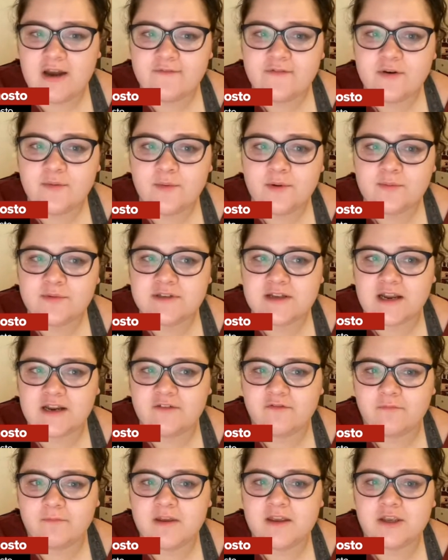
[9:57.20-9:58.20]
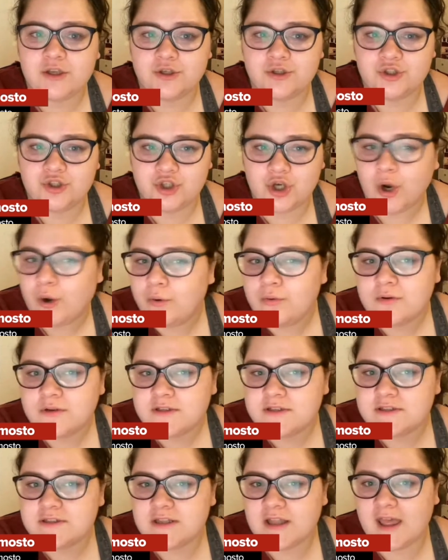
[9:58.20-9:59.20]
everyone was kind of making
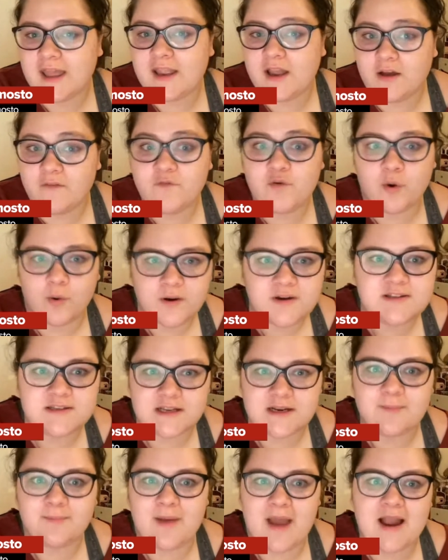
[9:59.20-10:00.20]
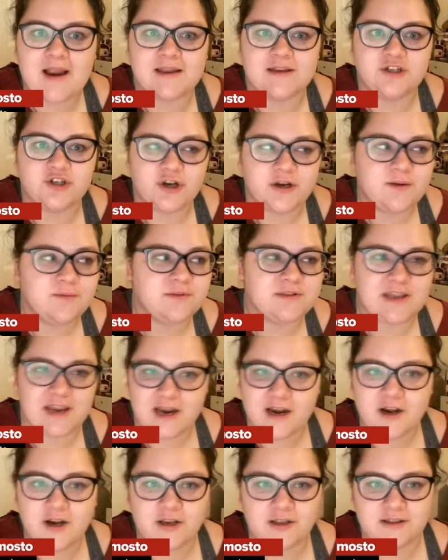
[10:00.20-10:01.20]
jokes. Like, of course, he had a back injury. He was
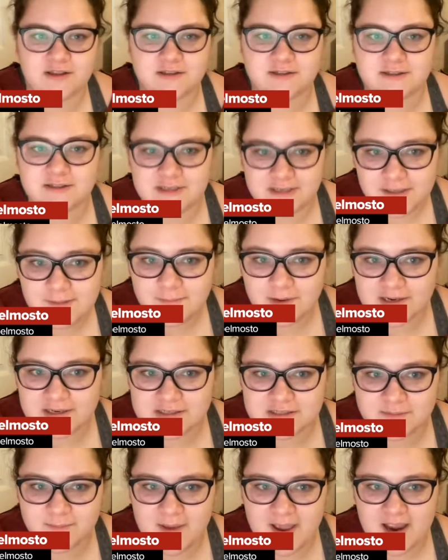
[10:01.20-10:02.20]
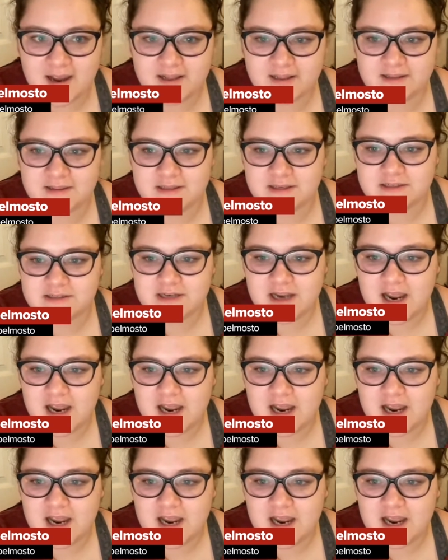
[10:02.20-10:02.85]
carrying this team on his back, like the